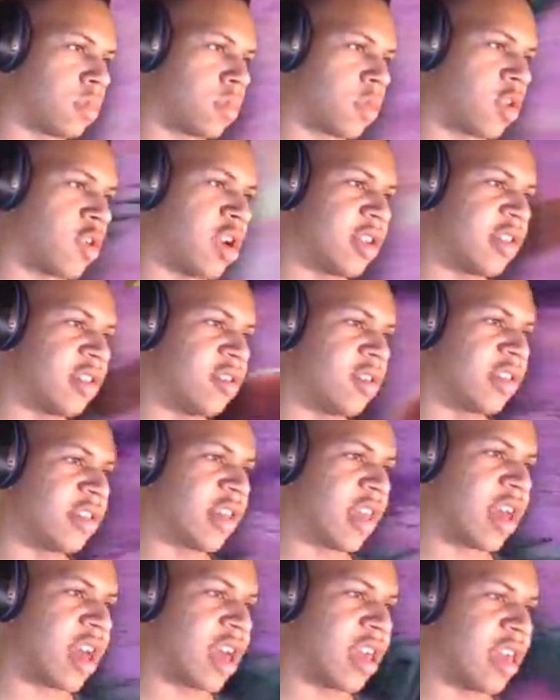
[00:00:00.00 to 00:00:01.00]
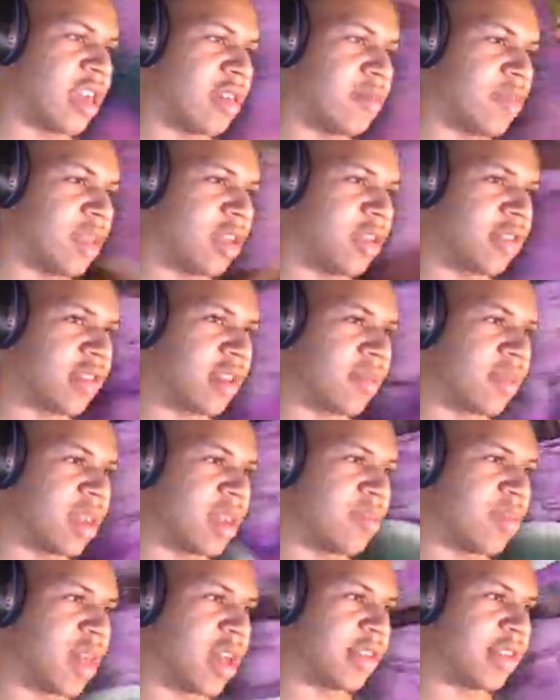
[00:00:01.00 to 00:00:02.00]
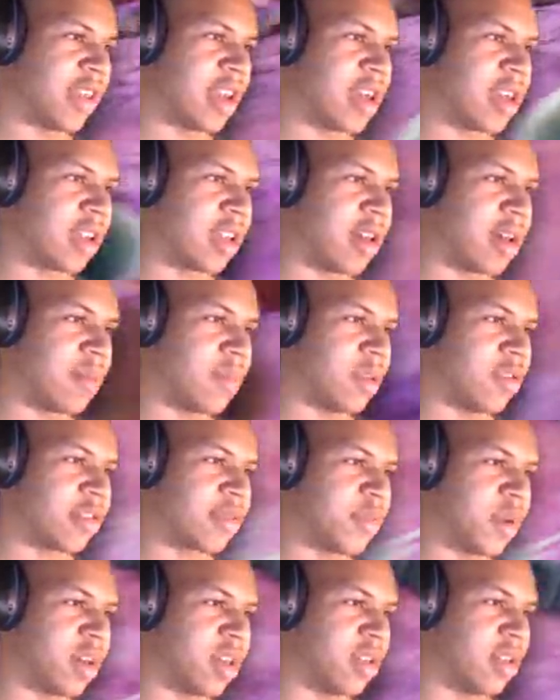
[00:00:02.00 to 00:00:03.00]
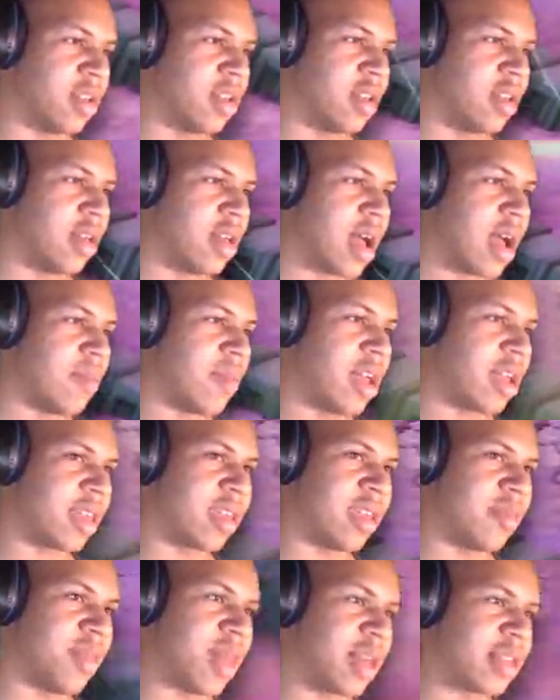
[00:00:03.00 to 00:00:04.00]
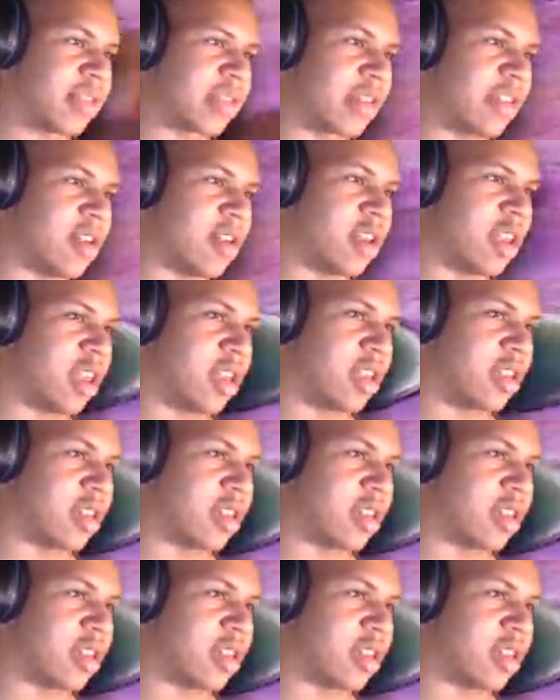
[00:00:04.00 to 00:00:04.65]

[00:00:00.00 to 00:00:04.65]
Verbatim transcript: Granted, you could say I am because I'm ki blasting out of combos, but I'm not ki blast stunning.